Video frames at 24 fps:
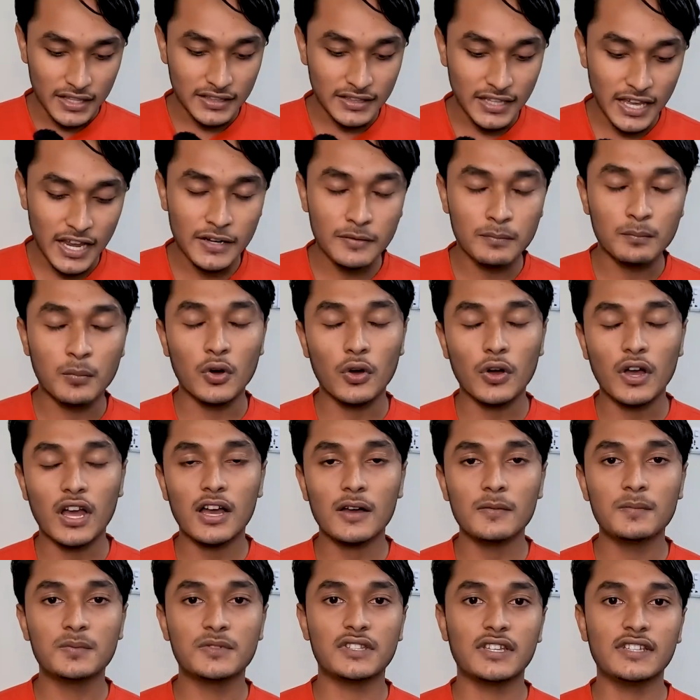that
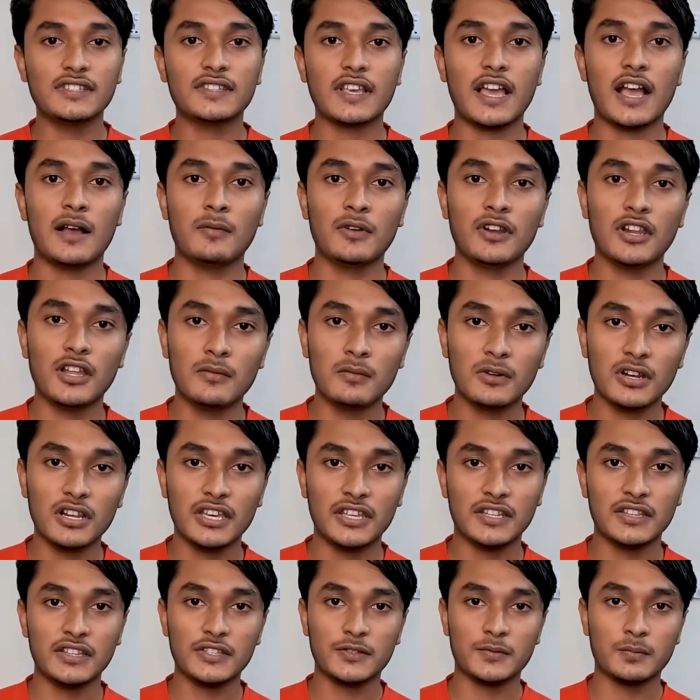vocab is available
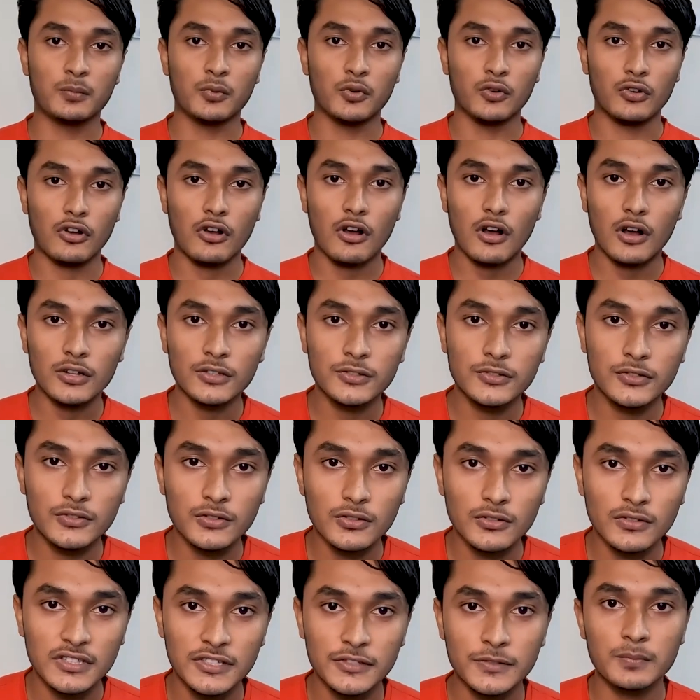in this book.
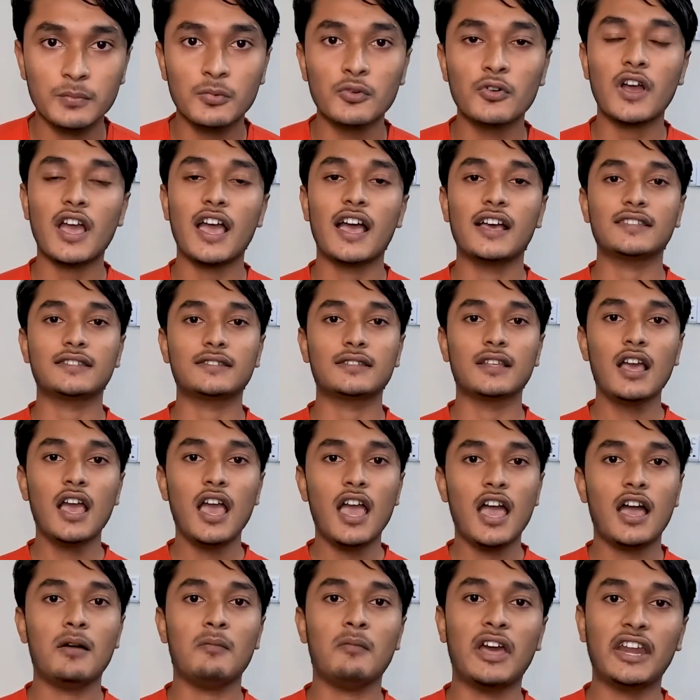Also this book has
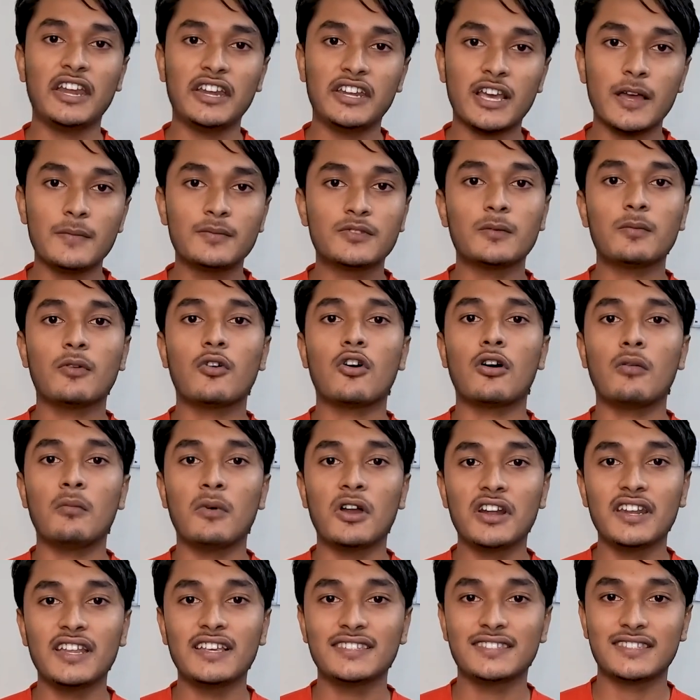many types of
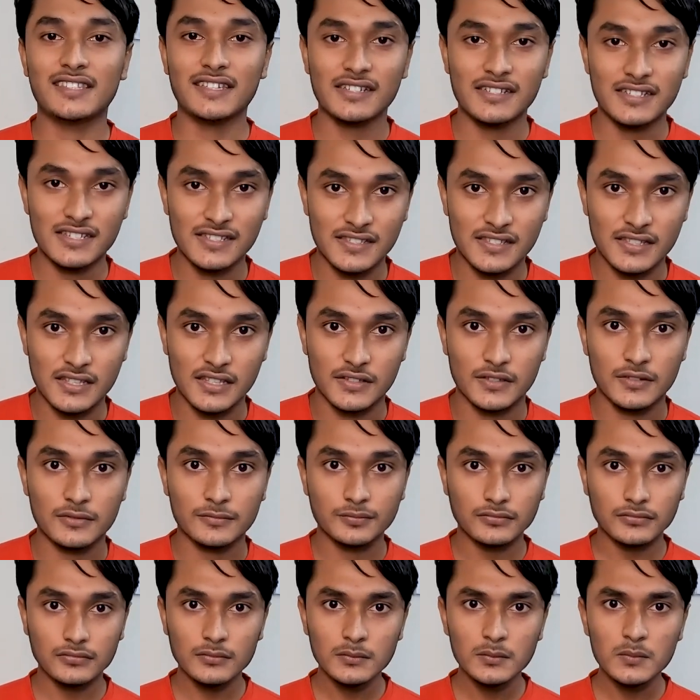commanding sentences.
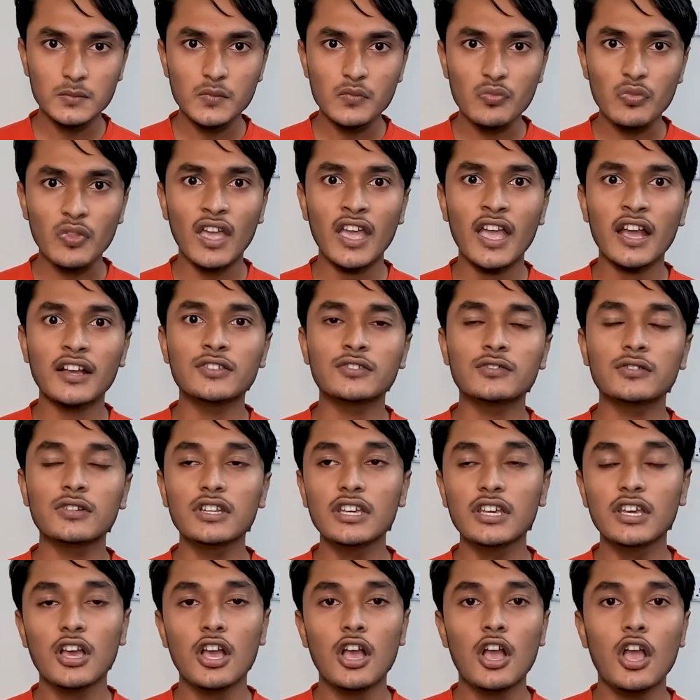
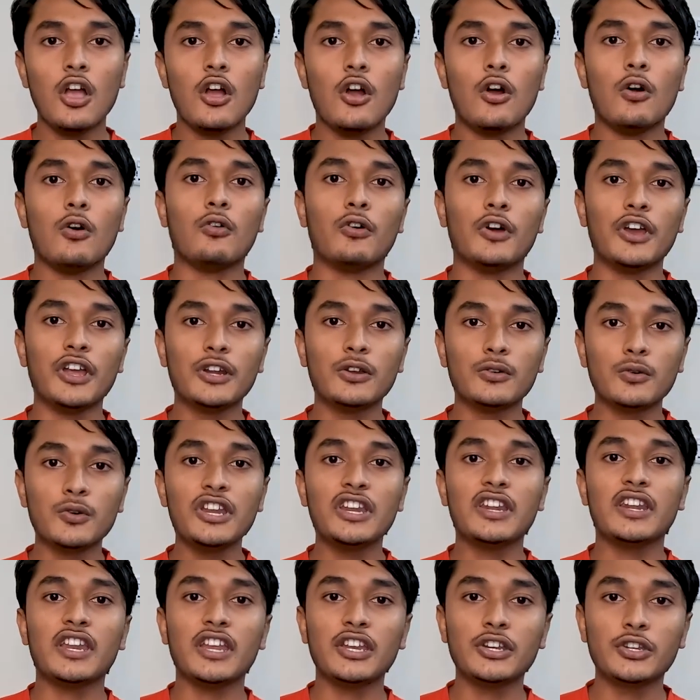Actually when we
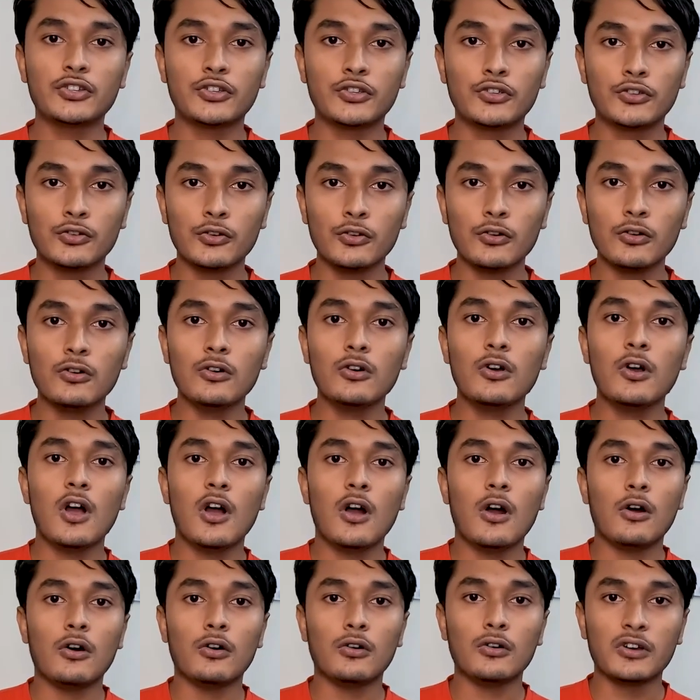need to
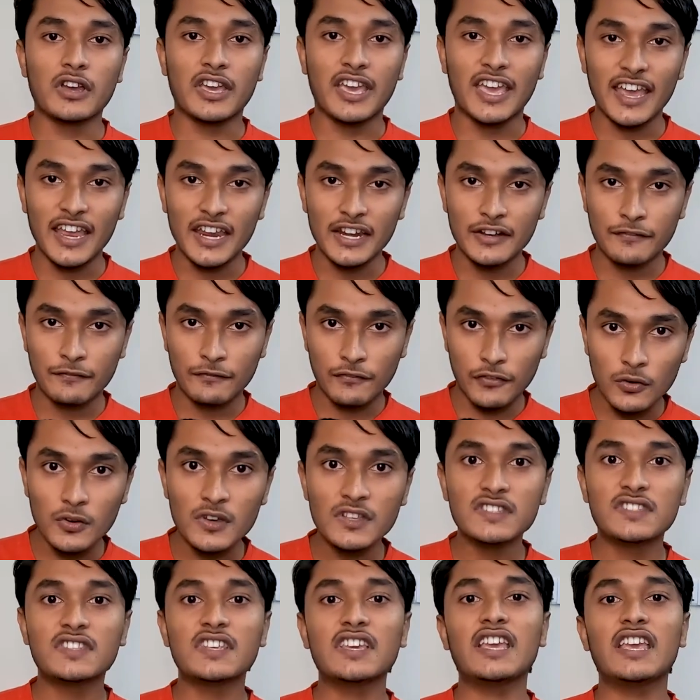get
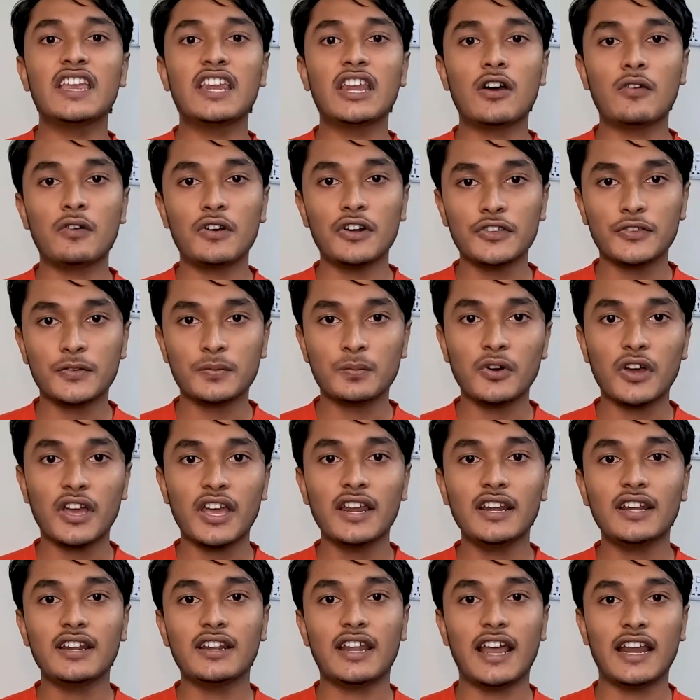fluency in our
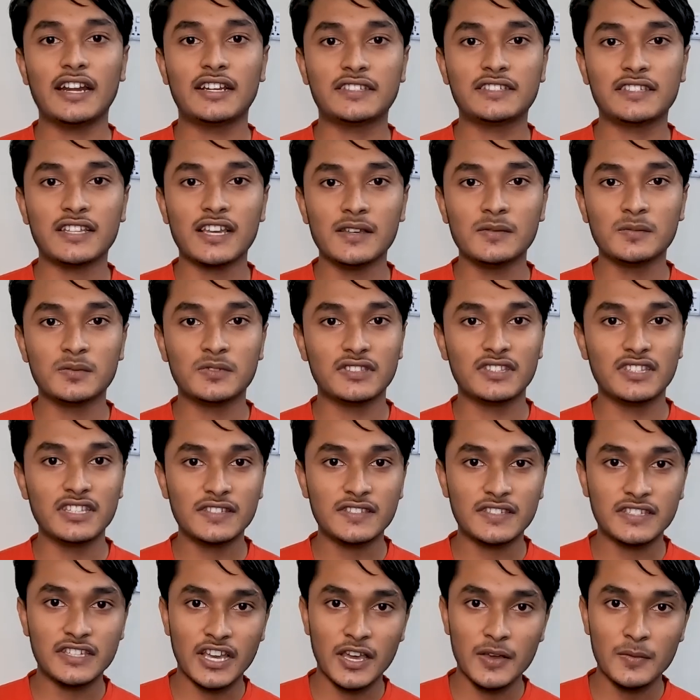spoken, that times
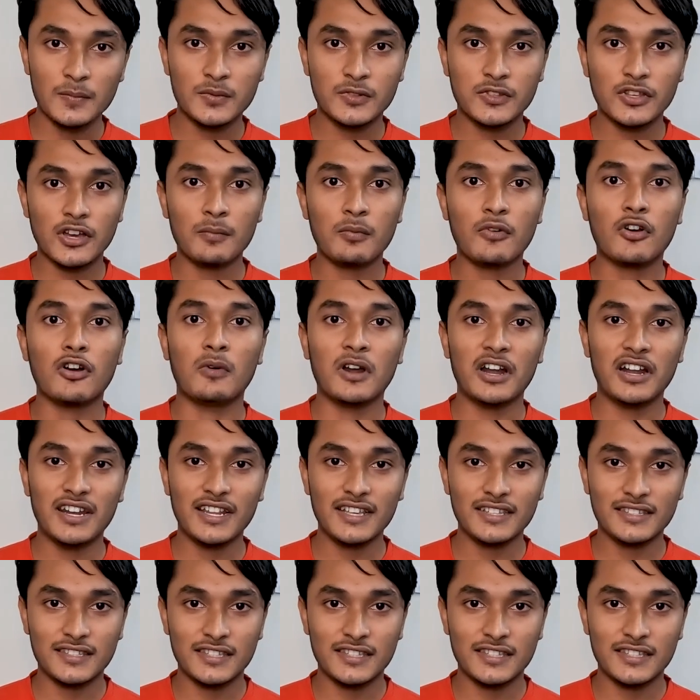these types of commanding